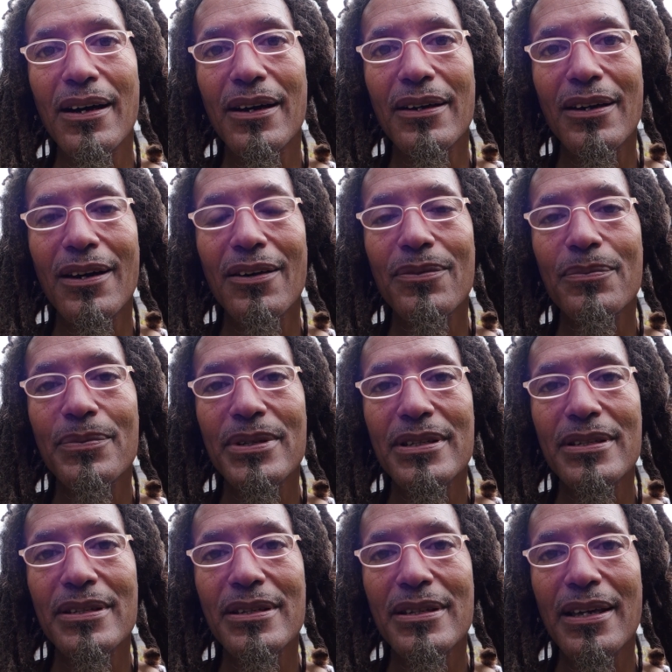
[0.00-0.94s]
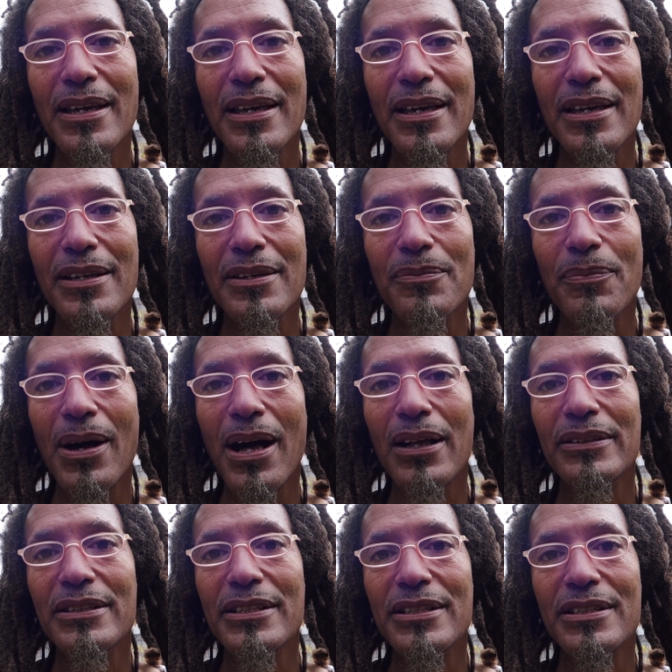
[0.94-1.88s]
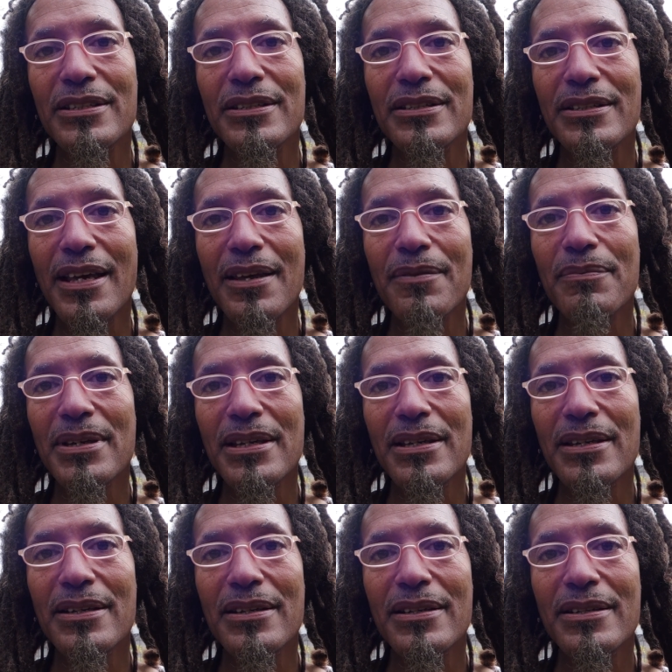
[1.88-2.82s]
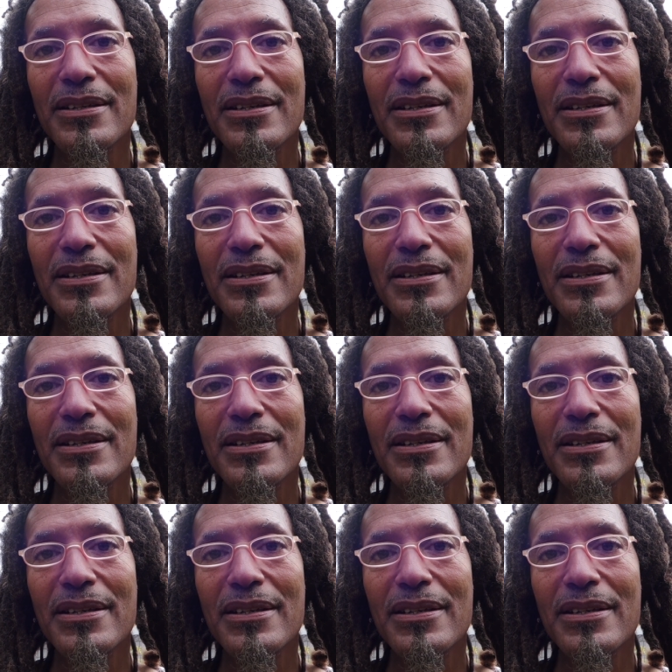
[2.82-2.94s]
government and politicians and media